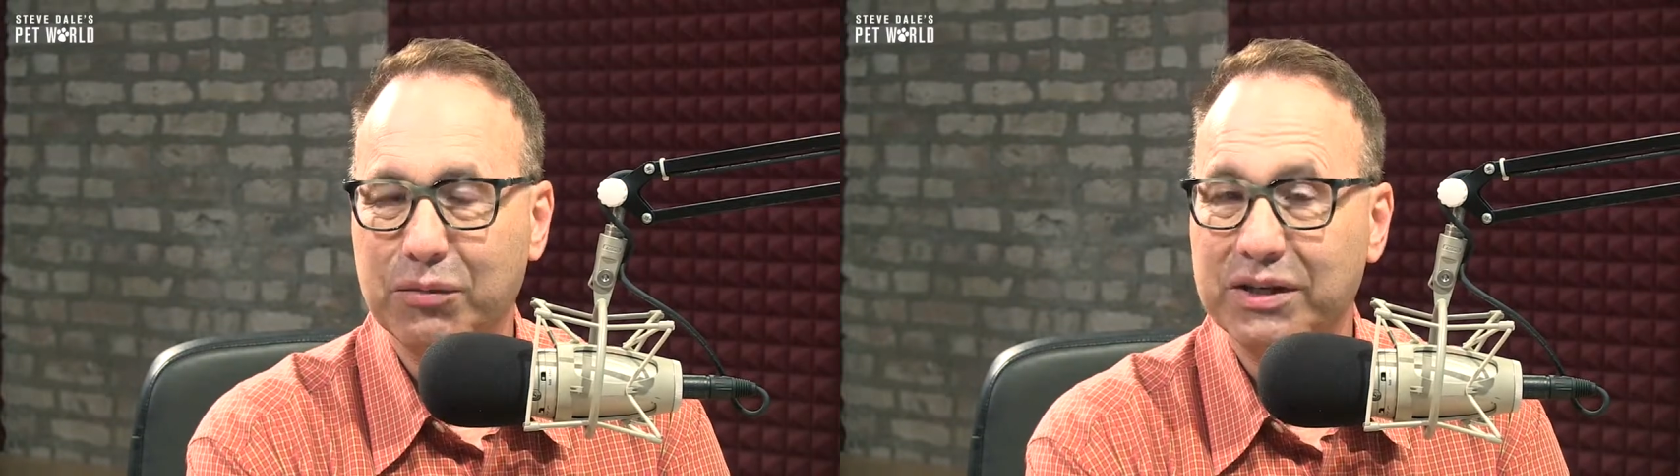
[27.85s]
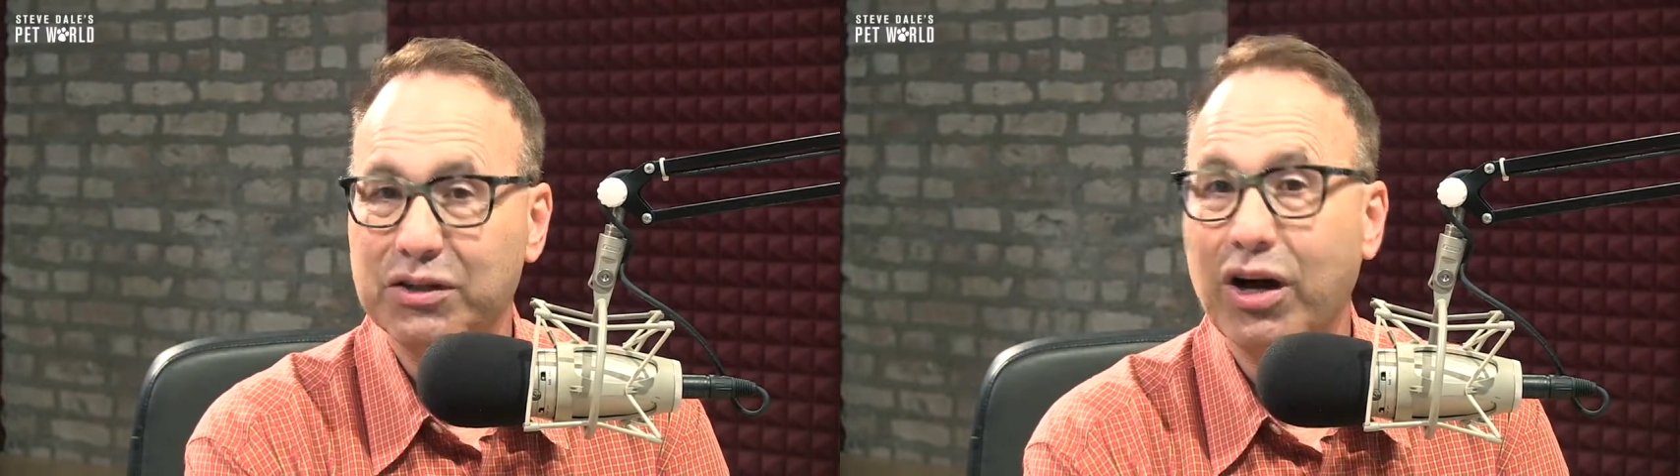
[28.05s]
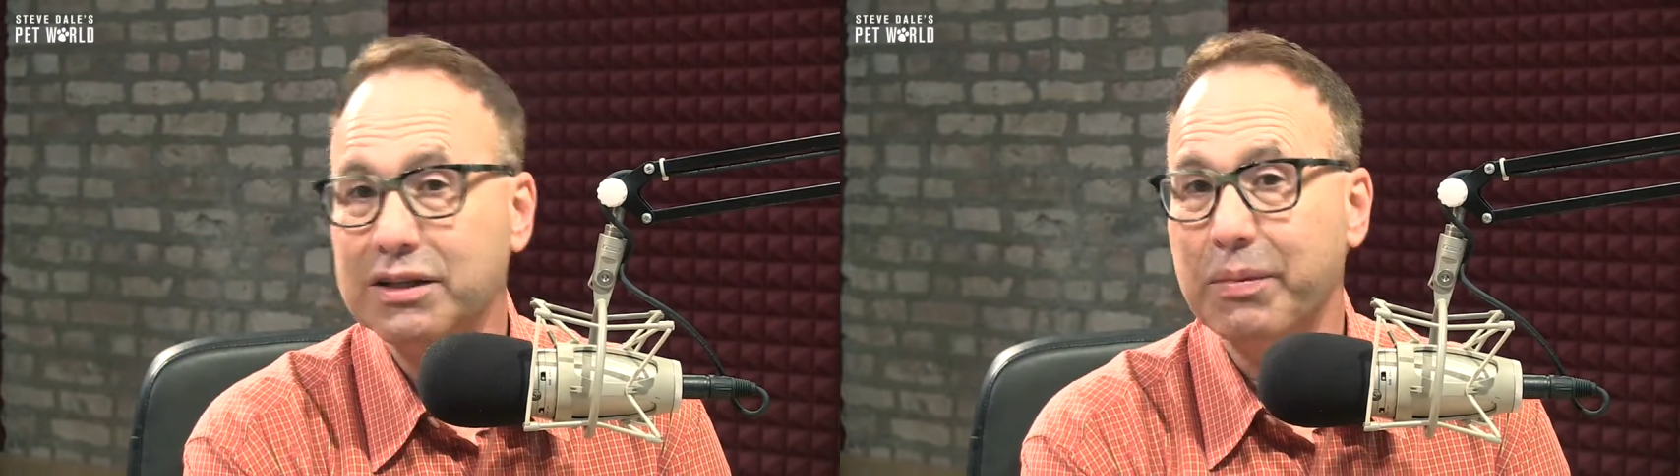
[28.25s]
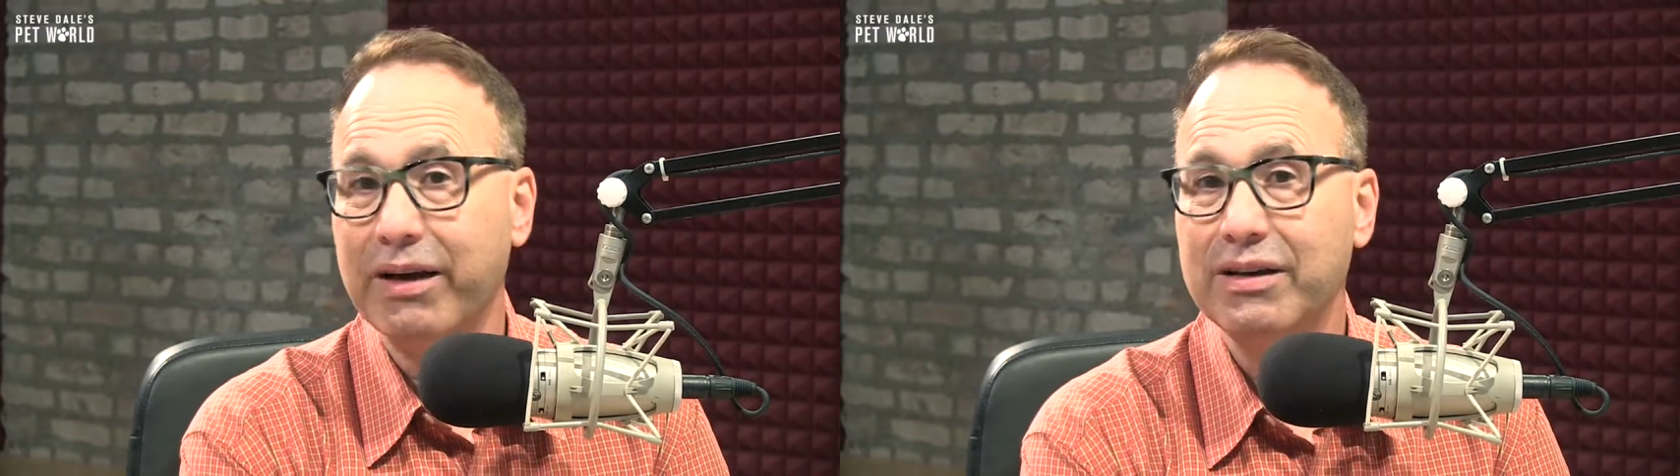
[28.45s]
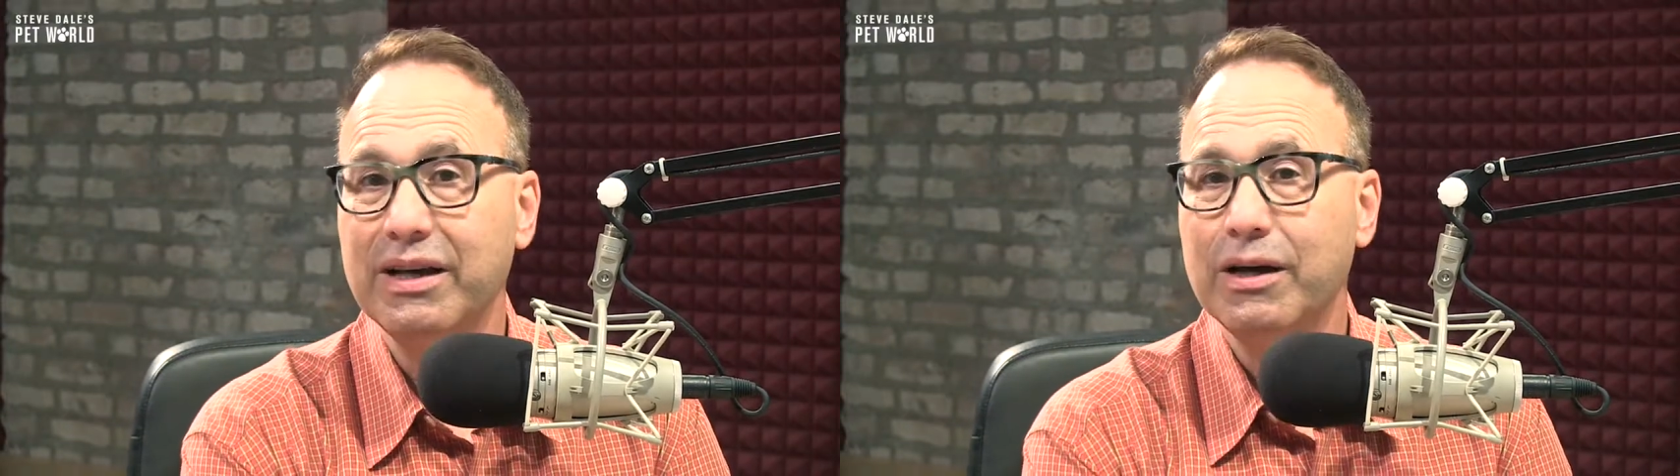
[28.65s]
And we talked
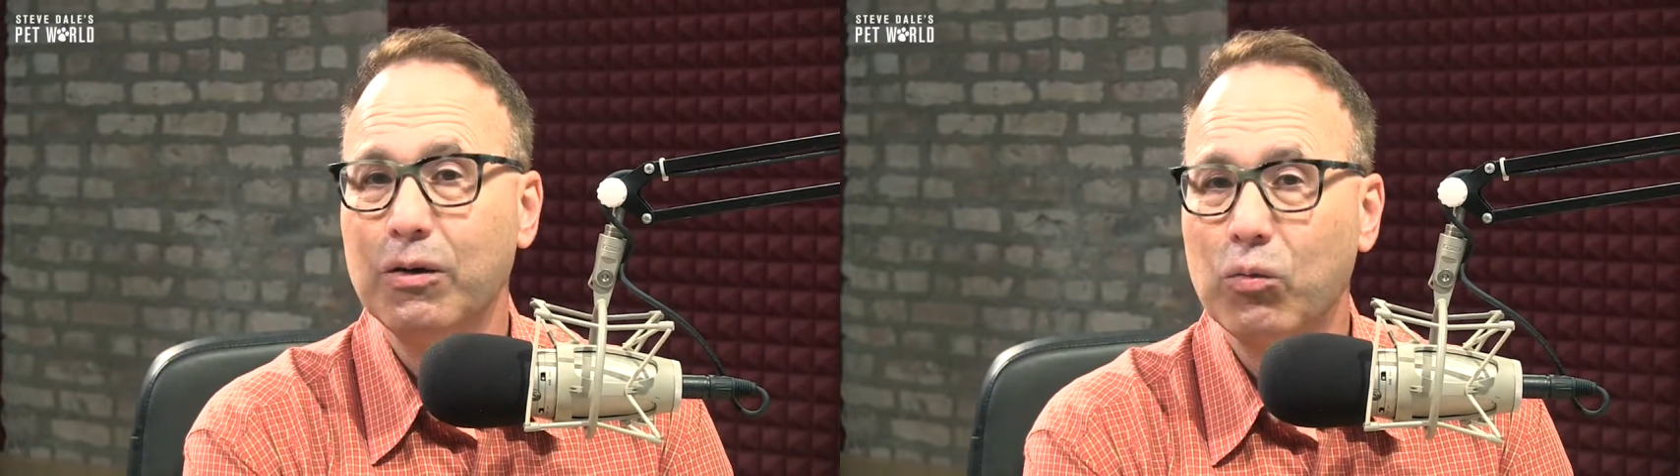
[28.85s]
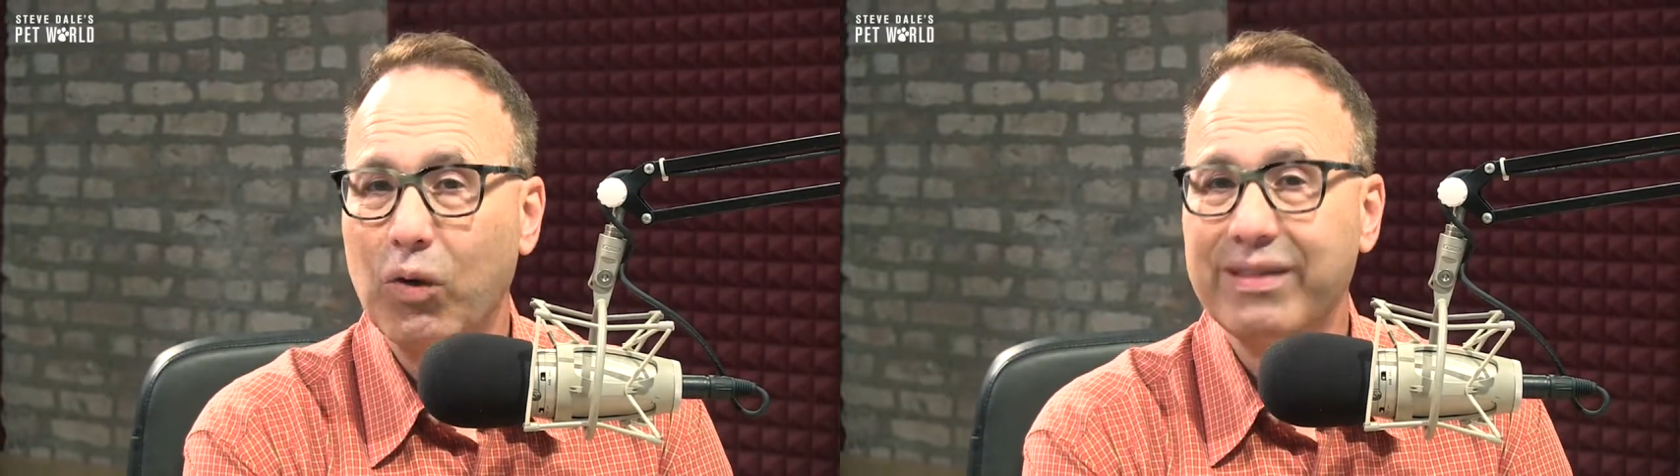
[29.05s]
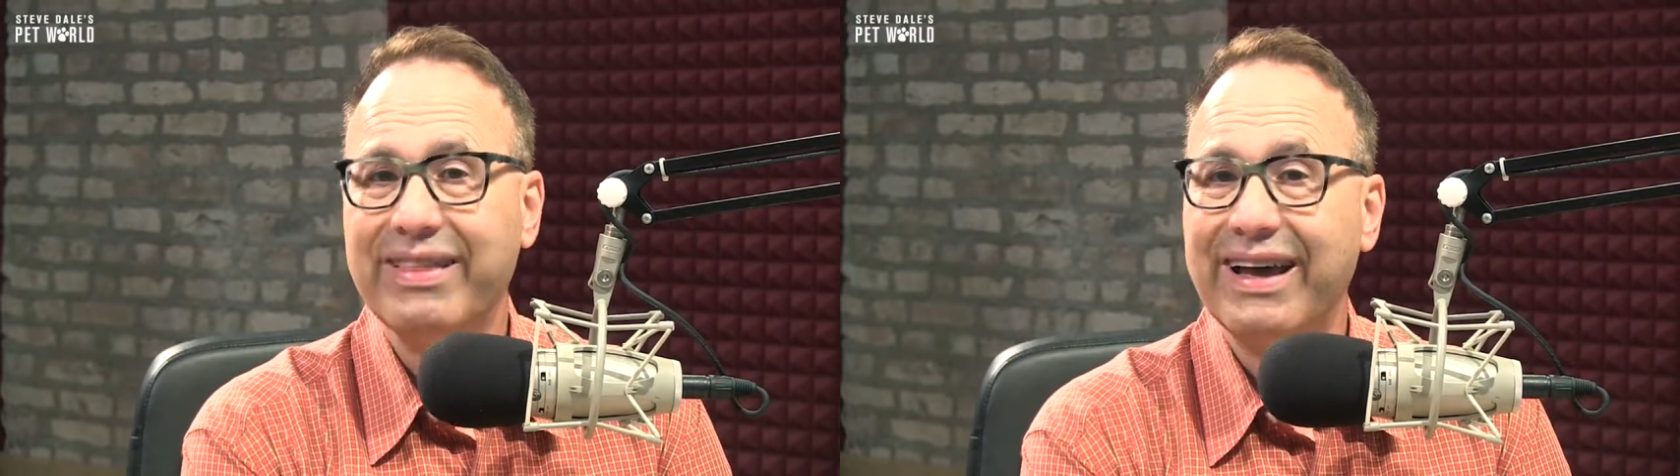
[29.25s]
about what